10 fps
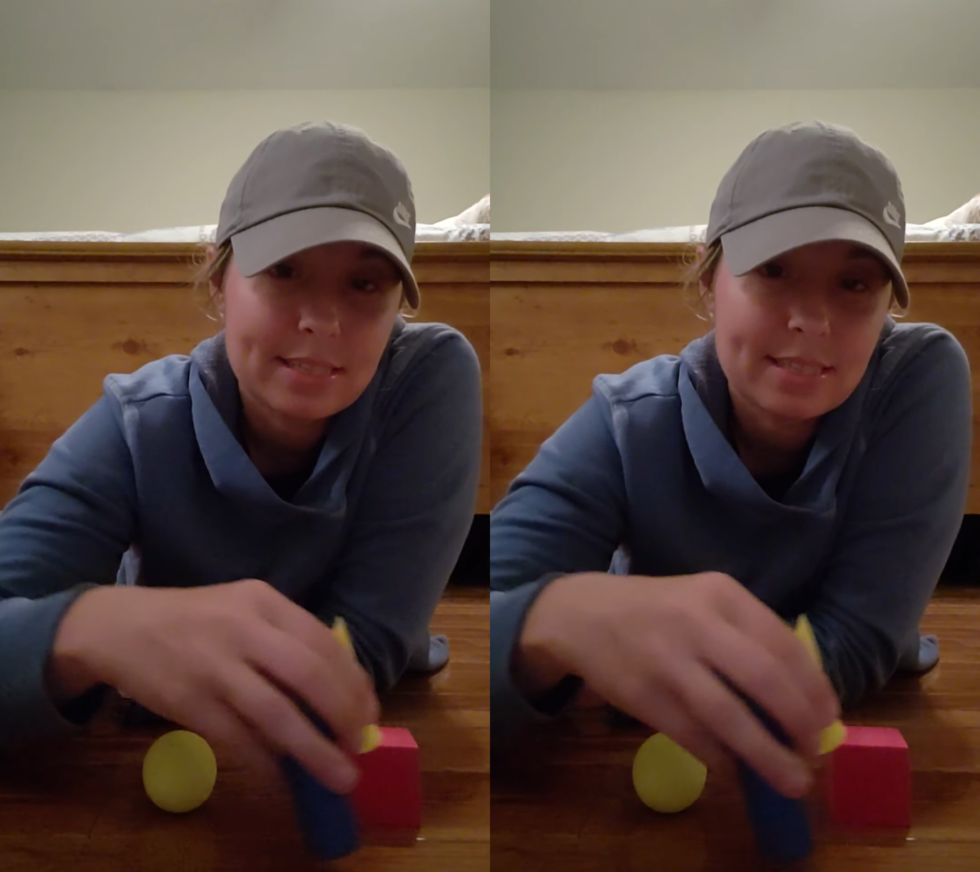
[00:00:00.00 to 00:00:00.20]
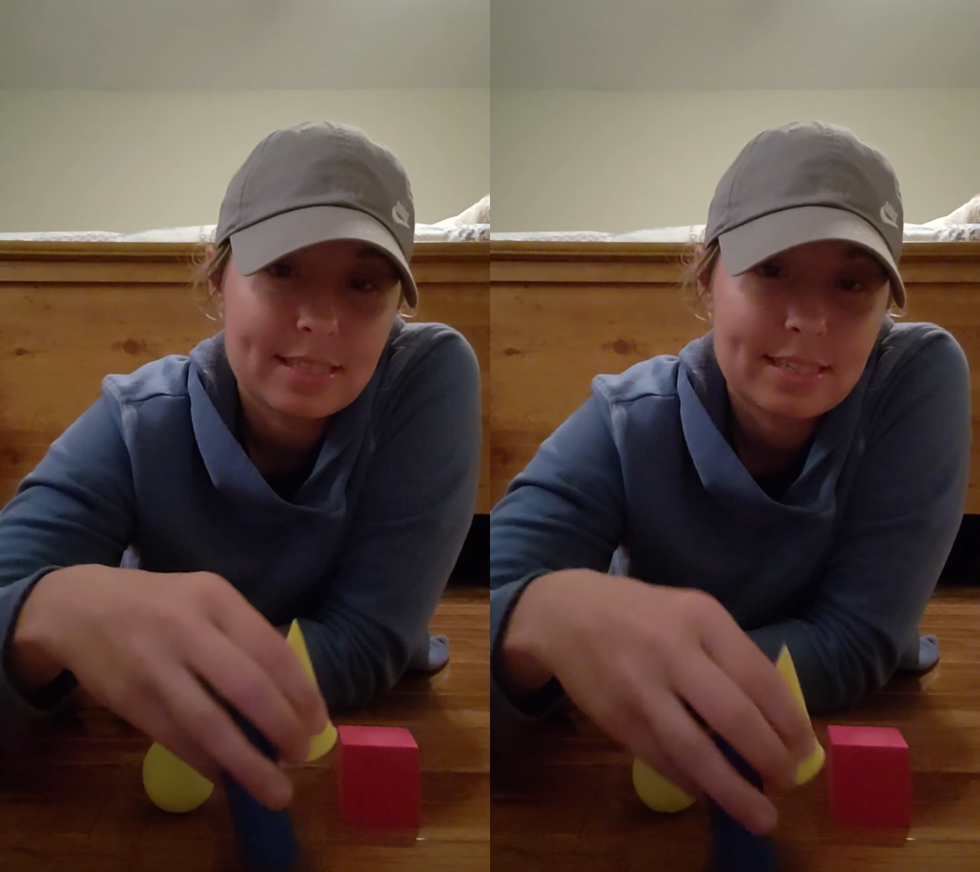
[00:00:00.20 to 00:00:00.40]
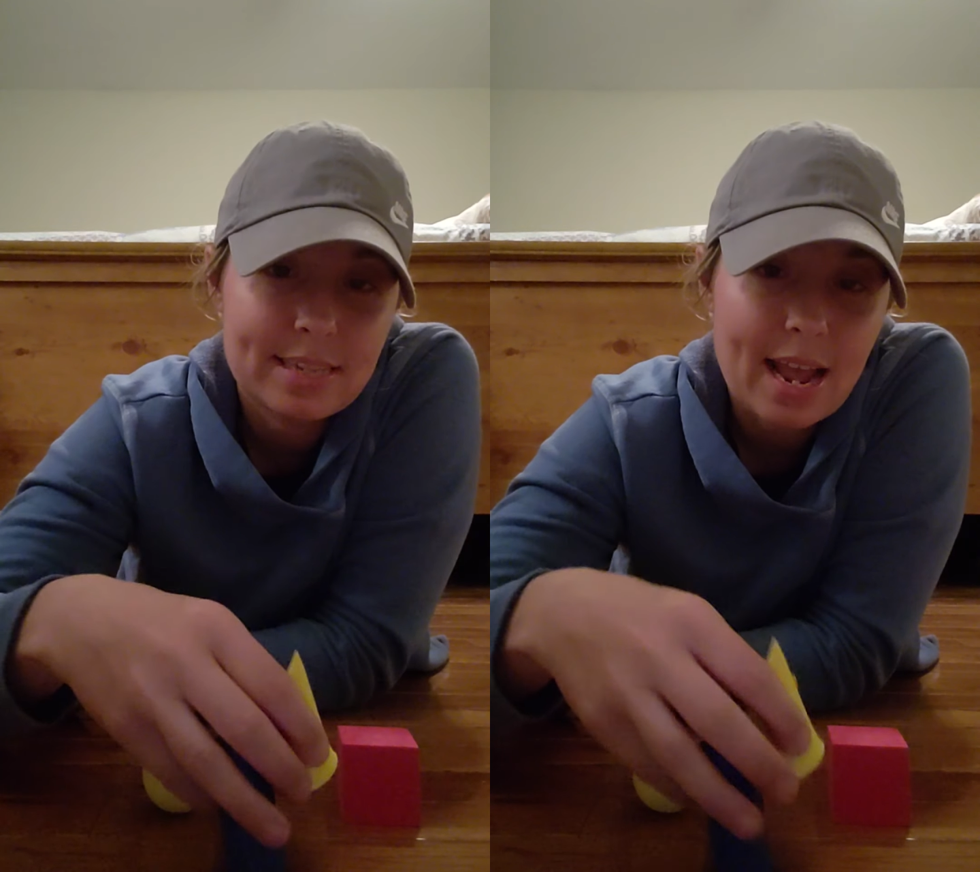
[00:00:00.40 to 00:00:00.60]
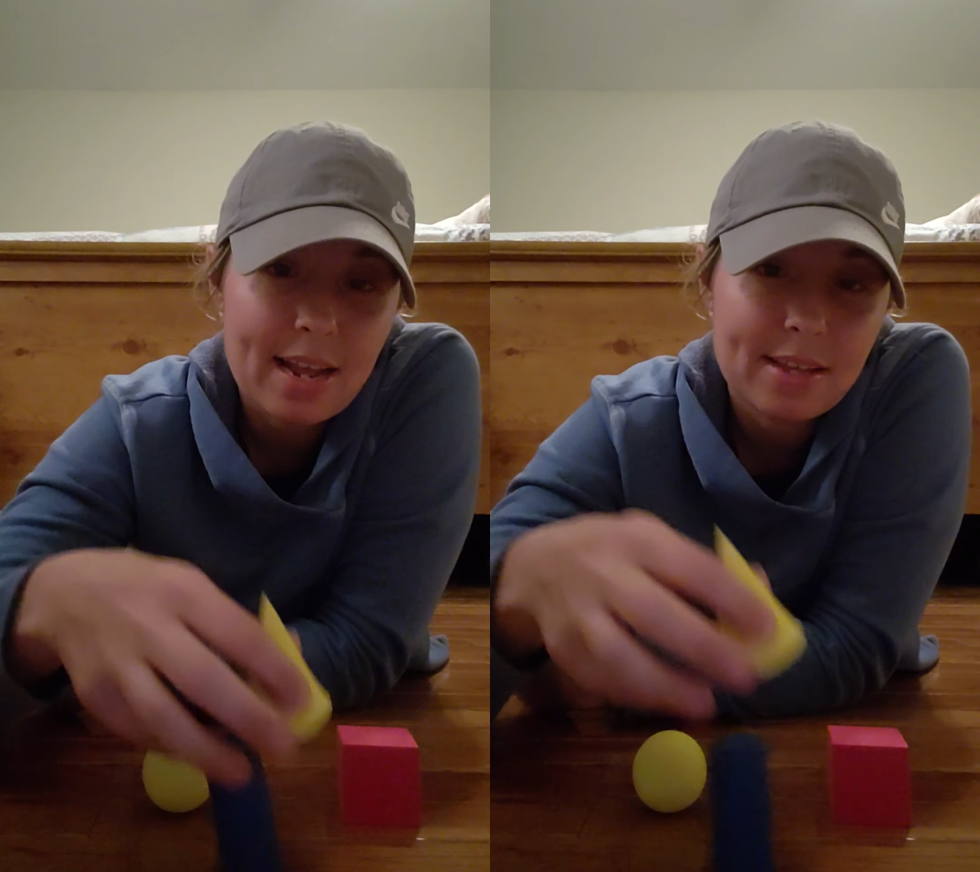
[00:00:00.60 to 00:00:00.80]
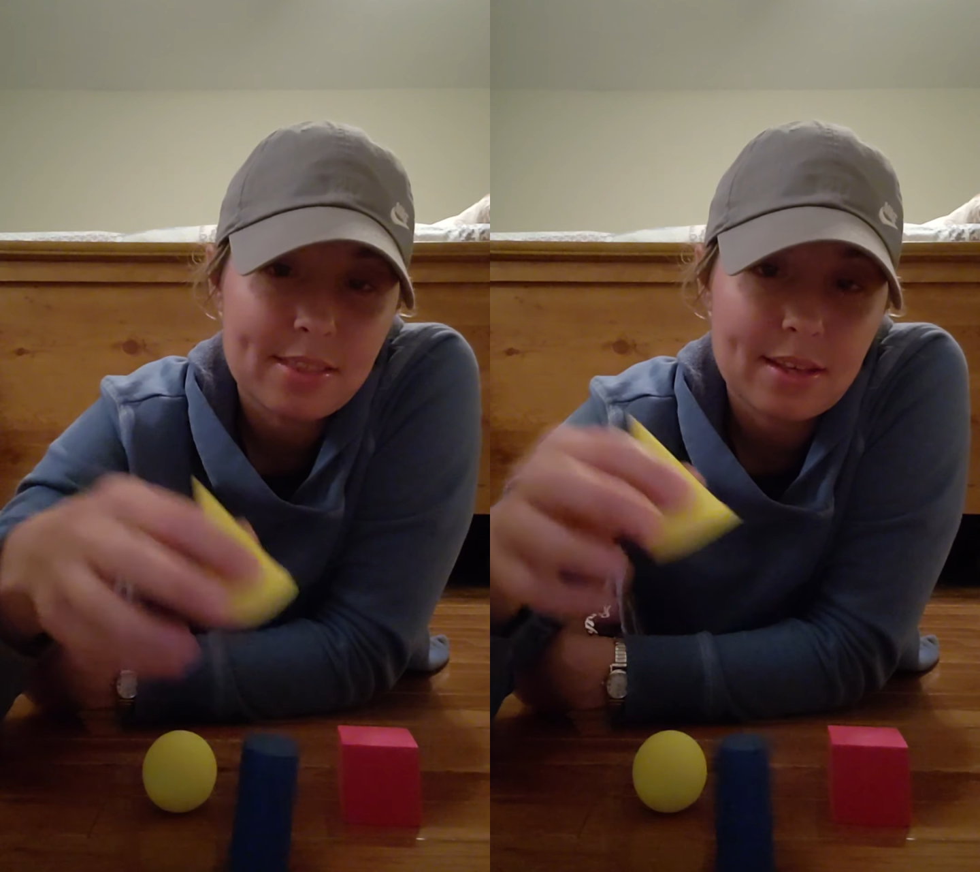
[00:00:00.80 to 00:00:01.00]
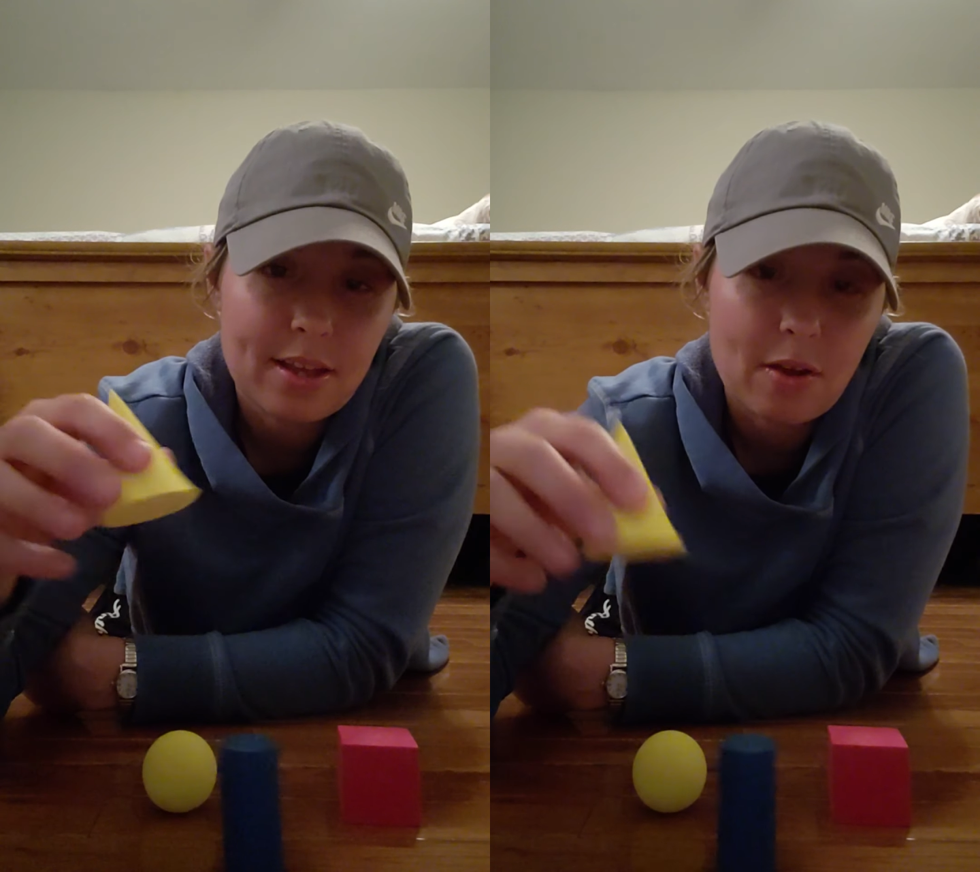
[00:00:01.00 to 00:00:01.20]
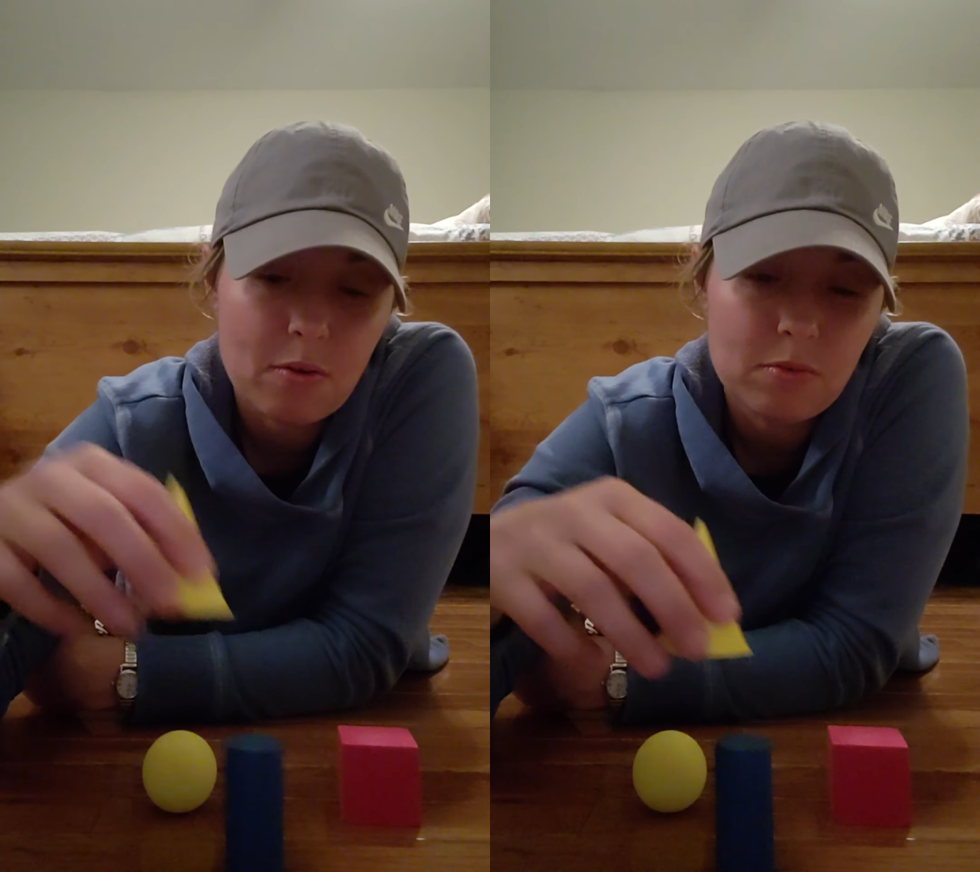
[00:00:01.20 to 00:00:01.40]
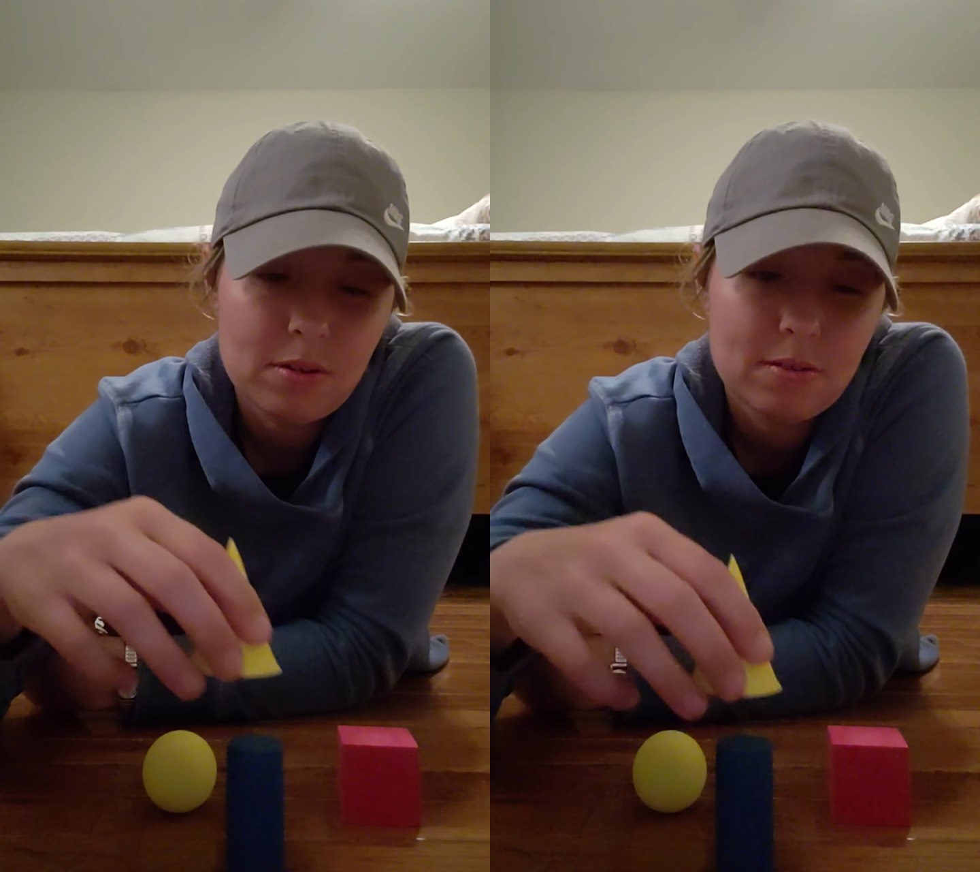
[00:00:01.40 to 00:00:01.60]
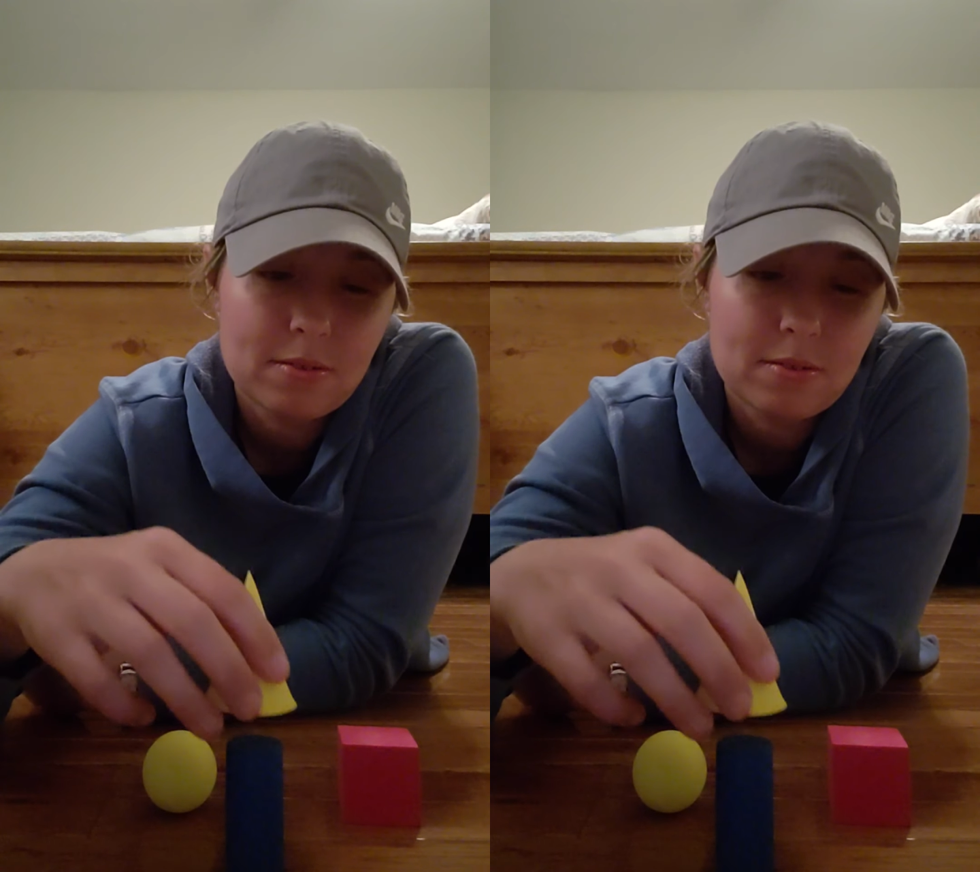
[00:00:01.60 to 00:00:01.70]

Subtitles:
stack the cone,